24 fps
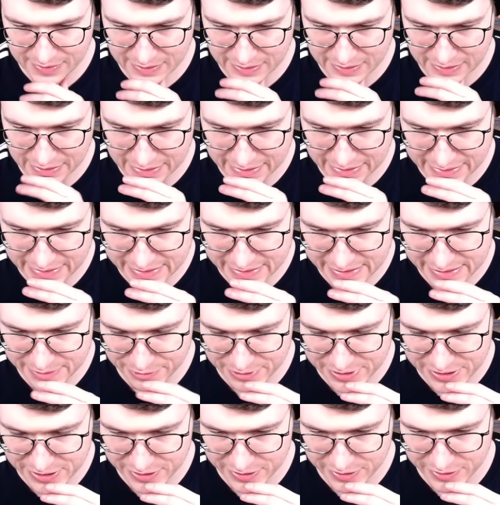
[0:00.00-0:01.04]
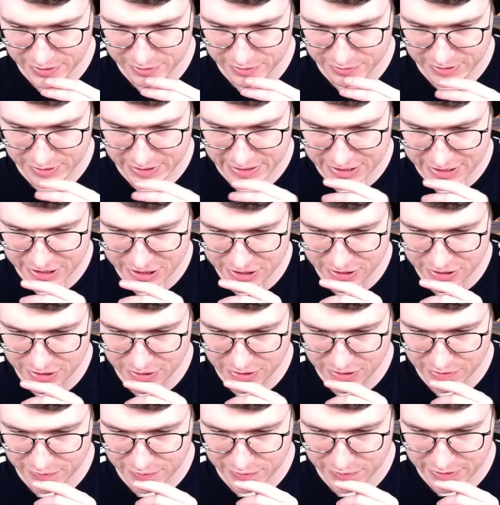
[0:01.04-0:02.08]
And let's see what he's gonna do. Okay, he's just gonna go
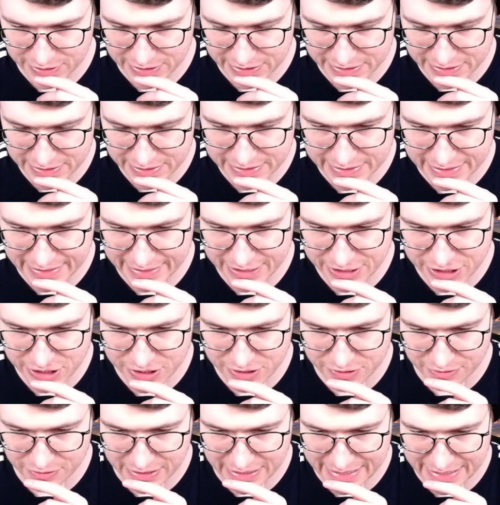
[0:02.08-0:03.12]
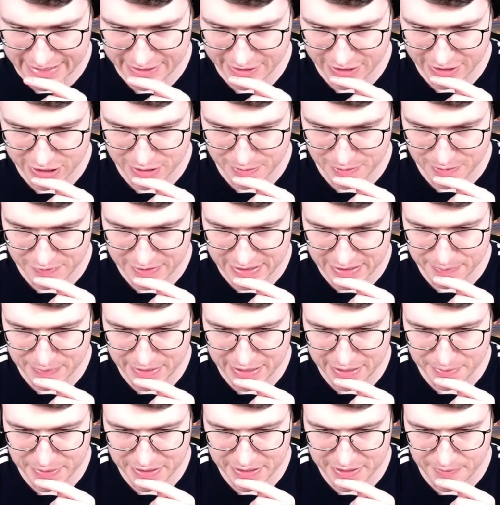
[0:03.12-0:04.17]
for this. Can I just go Lightning on top of that,
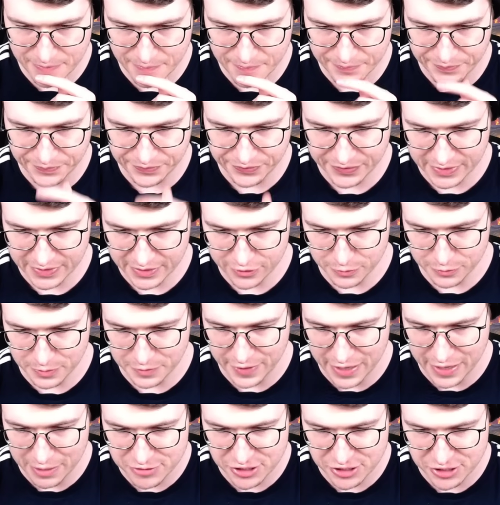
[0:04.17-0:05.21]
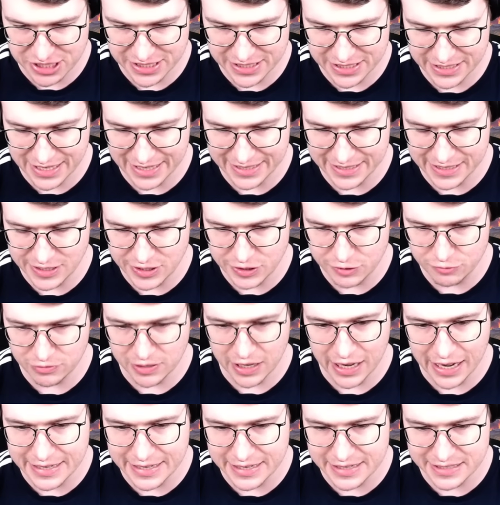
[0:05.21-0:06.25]
maybe? To be fair, we just need kind of 2
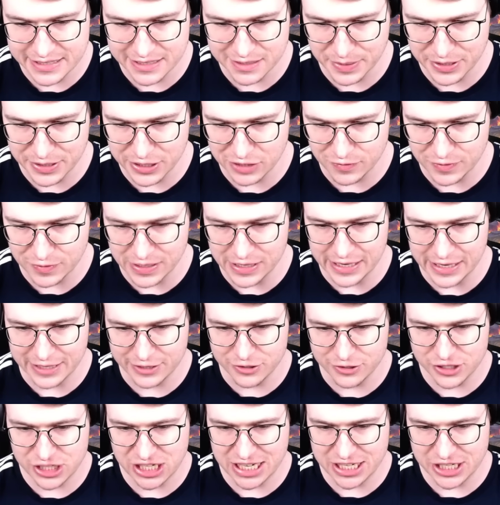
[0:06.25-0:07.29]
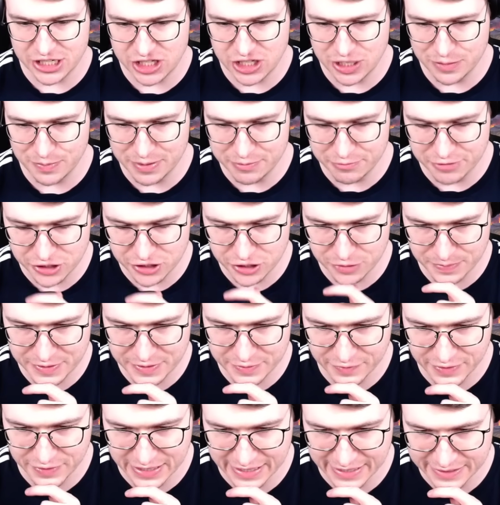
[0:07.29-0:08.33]
Lightnings and a bit of Electro Giant chip, and we should be
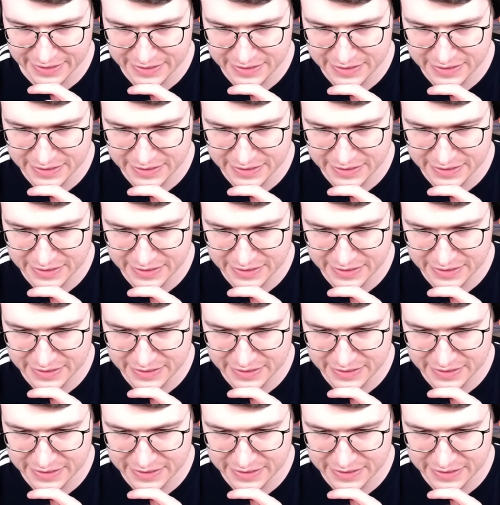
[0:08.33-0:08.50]
fine.